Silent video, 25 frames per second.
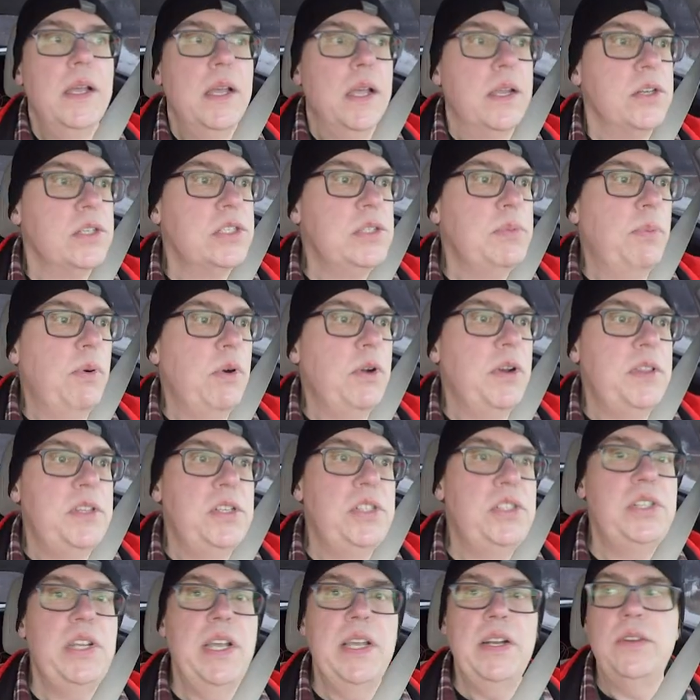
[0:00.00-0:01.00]
Your support of
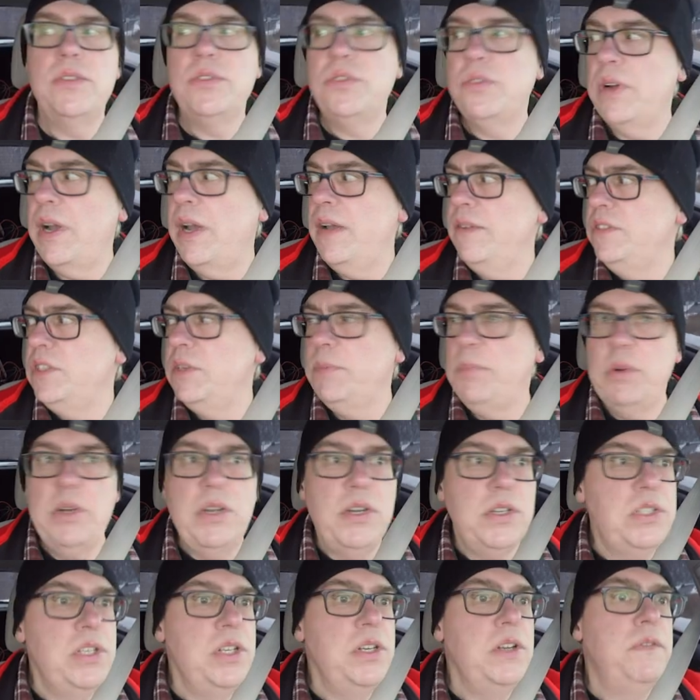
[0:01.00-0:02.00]
this channel drives
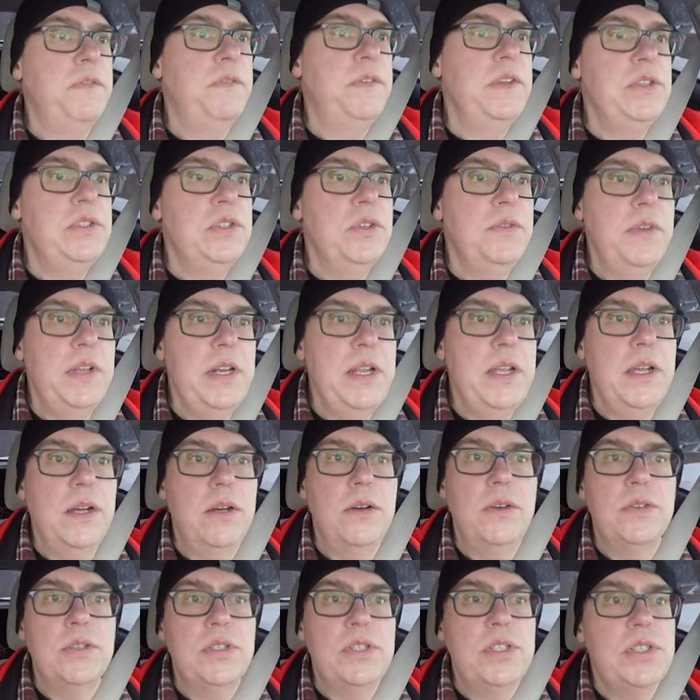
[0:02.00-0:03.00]
production of future
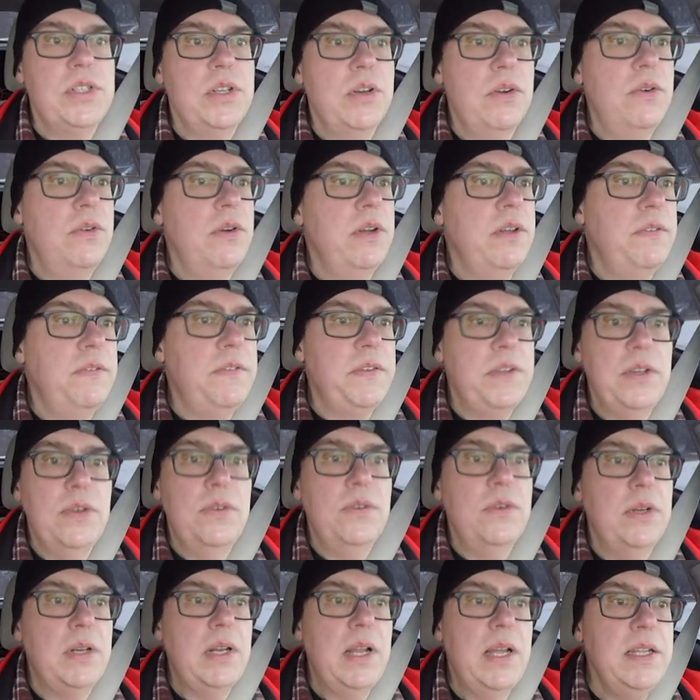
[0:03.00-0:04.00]
videos, so if you
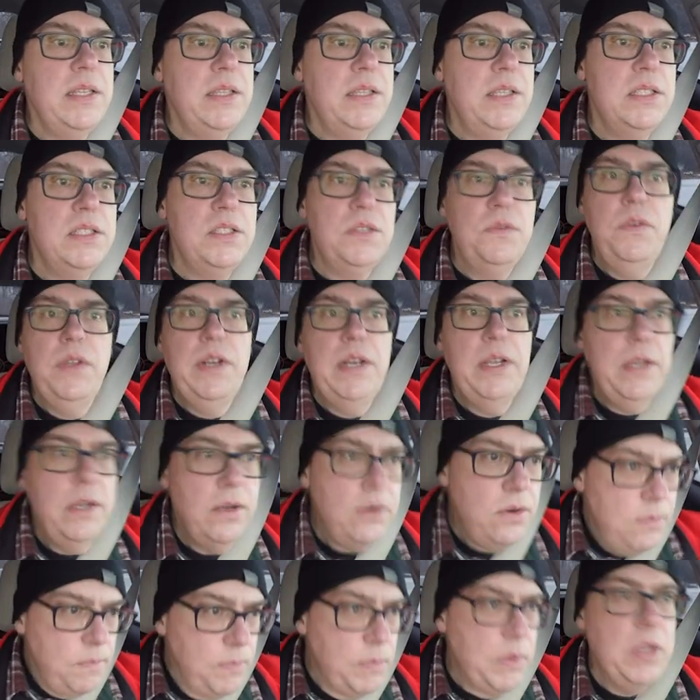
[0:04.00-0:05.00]
like this
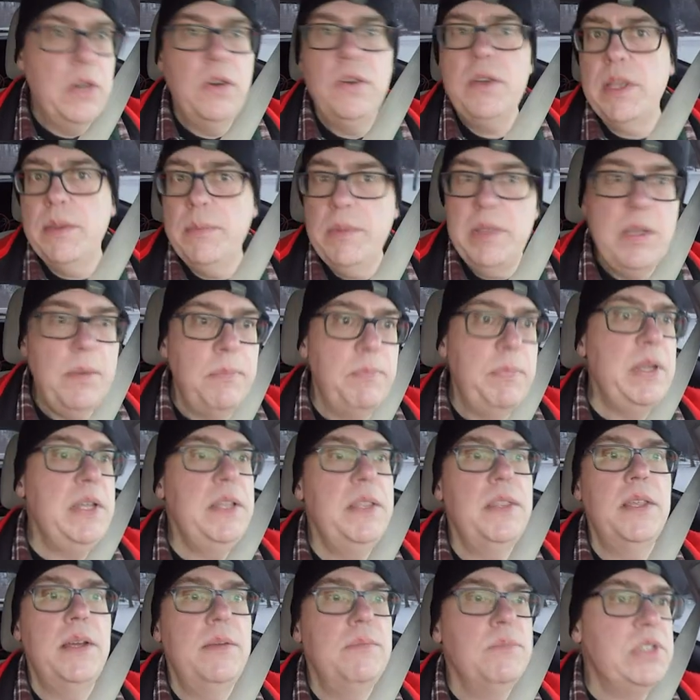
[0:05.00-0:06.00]
video, you know, give me that big
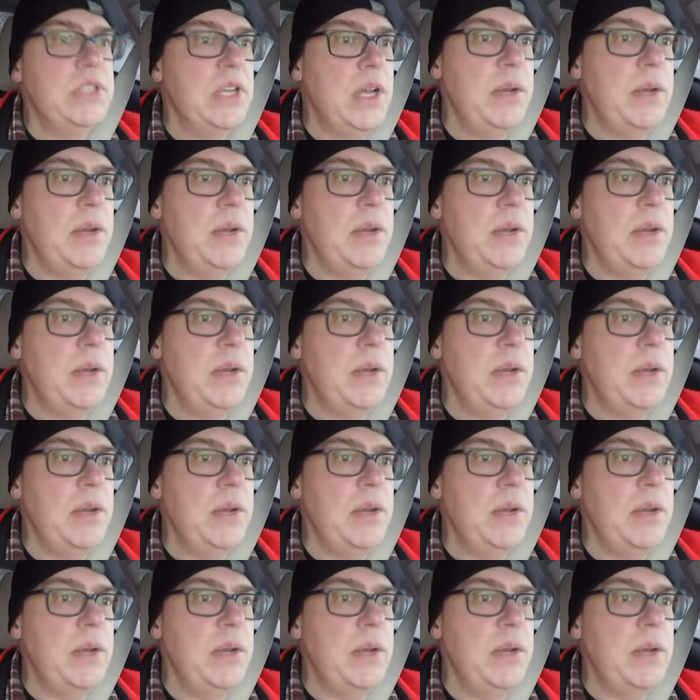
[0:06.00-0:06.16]
thumbs